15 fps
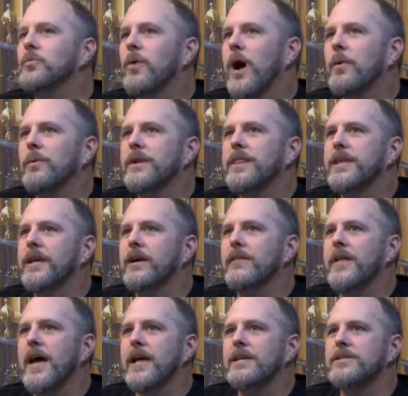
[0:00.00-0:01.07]
why I would think on
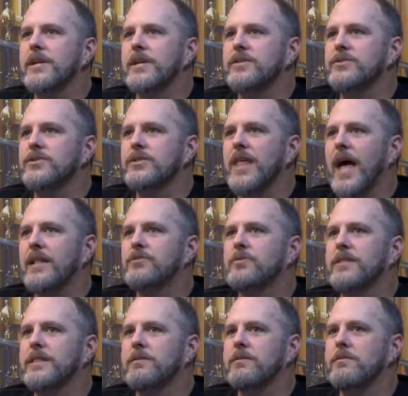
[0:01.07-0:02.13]
that is is that
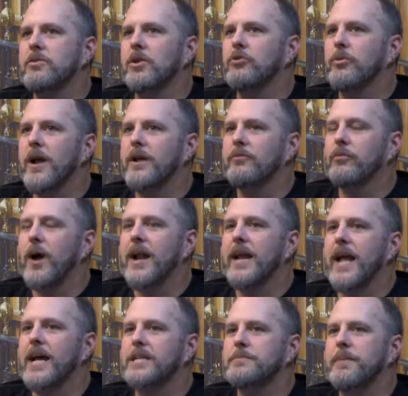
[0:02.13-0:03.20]
the creative
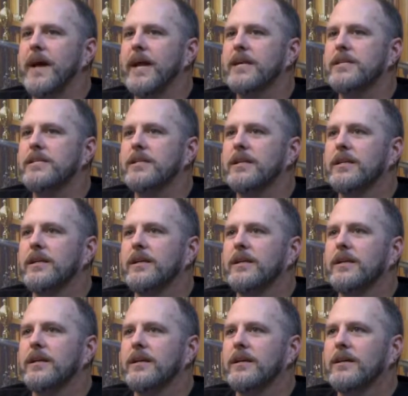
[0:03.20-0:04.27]
writing aspect,
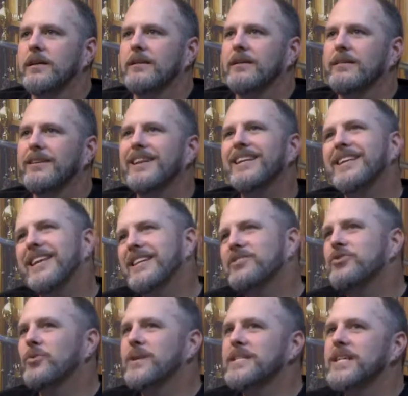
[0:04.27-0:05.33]
uh, I guess
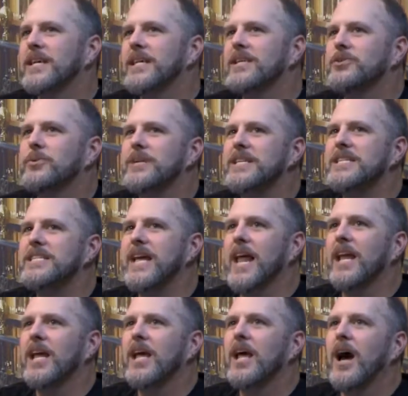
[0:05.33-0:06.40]
storytelling to an
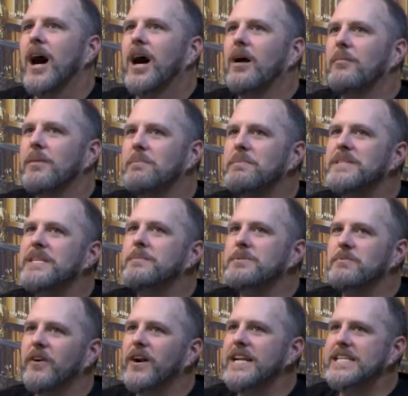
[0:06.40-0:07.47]
extent, um, it seems
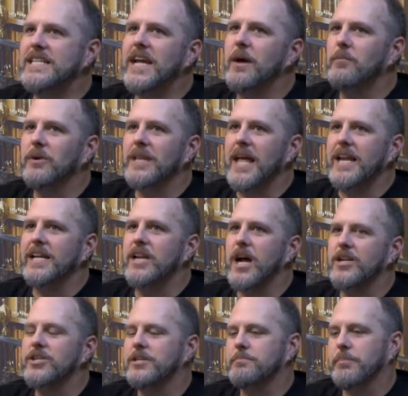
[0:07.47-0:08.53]
very DM related,
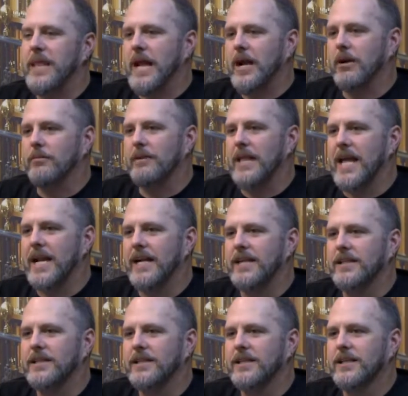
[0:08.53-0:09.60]
not just player related.
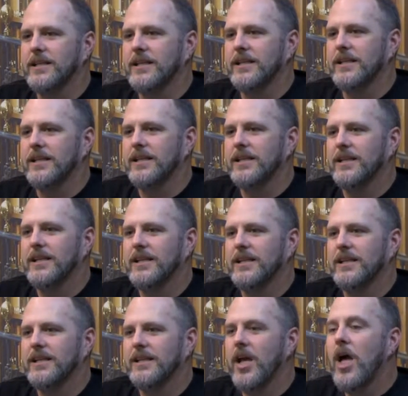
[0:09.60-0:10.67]
Oh, really?
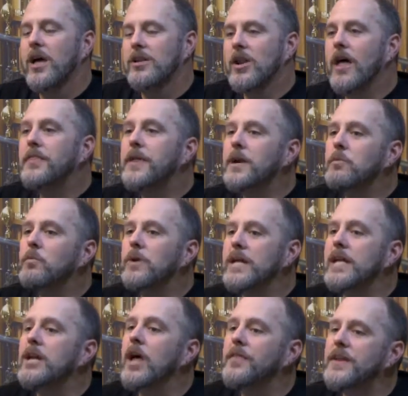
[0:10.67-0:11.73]
Not that it
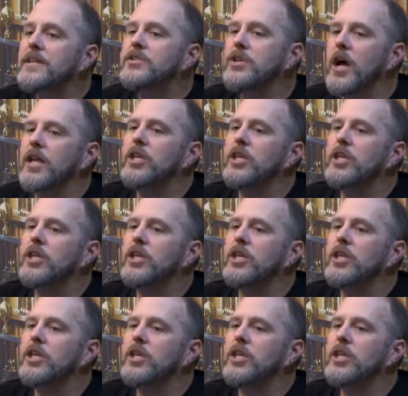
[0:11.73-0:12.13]
w- not that it's not